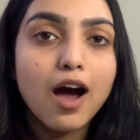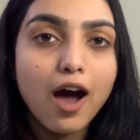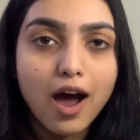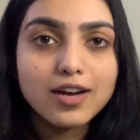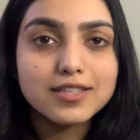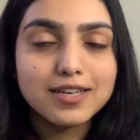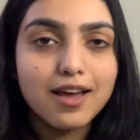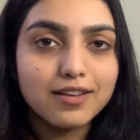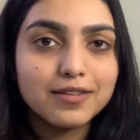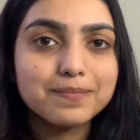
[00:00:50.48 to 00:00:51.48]
heart attack.
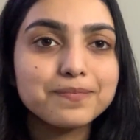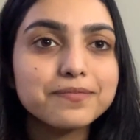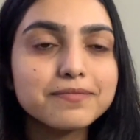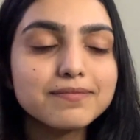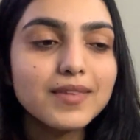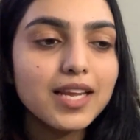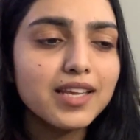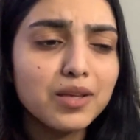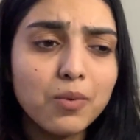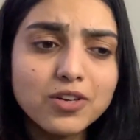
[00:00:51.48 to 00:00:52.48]

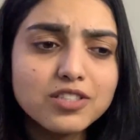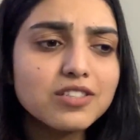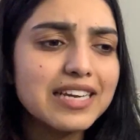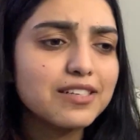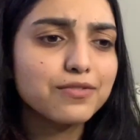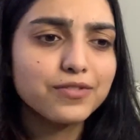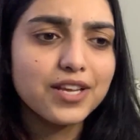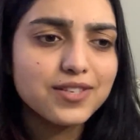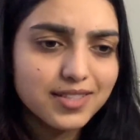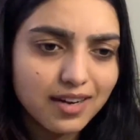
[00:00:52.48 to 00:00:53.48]
He wanted to get a
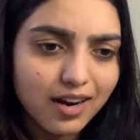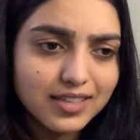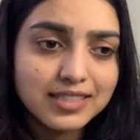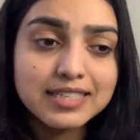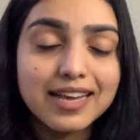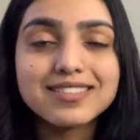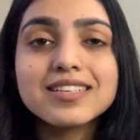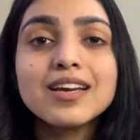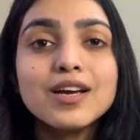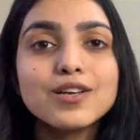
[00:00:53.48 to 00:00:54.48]
fresh start, and yes,
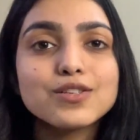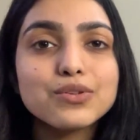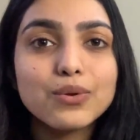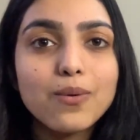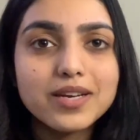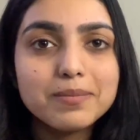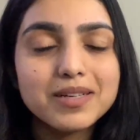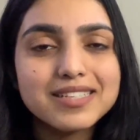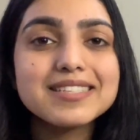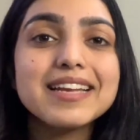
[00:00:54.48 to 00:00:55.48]
slowly
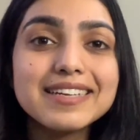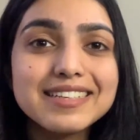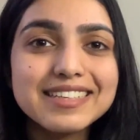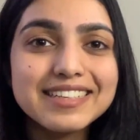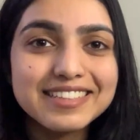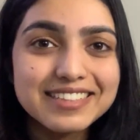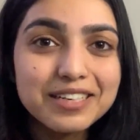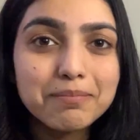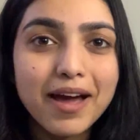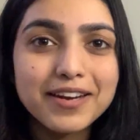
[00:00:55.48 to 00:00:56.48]
but steadily he
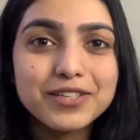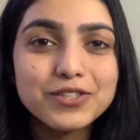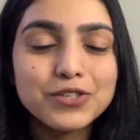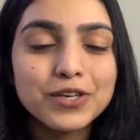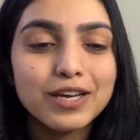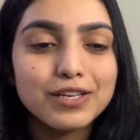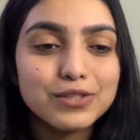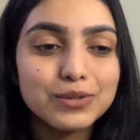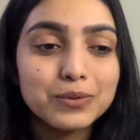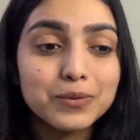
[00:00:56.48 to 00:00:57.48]
did manage
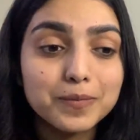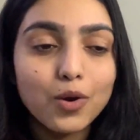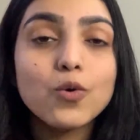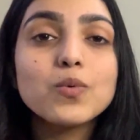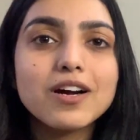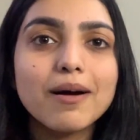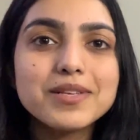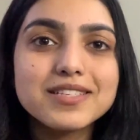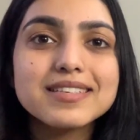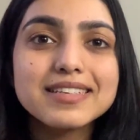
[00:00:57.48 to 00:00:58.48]
to overcome
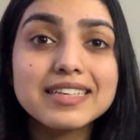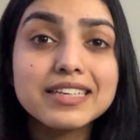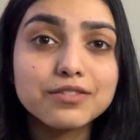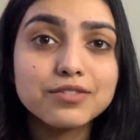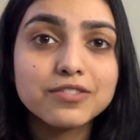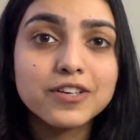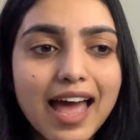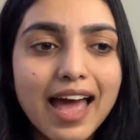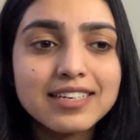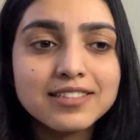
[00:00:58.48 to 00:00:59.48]
his grief,
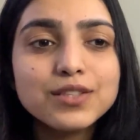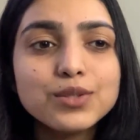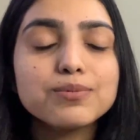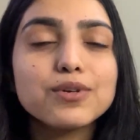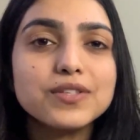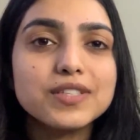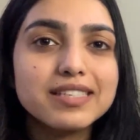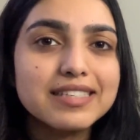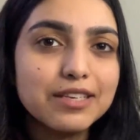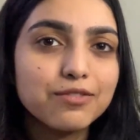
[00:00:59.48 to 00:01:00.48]
and in this
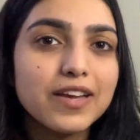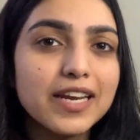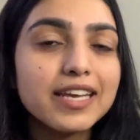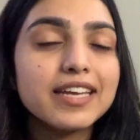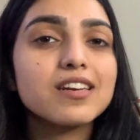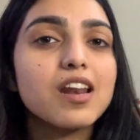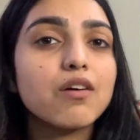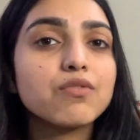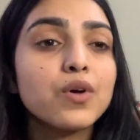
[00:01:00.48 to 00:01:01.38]
process he fell in love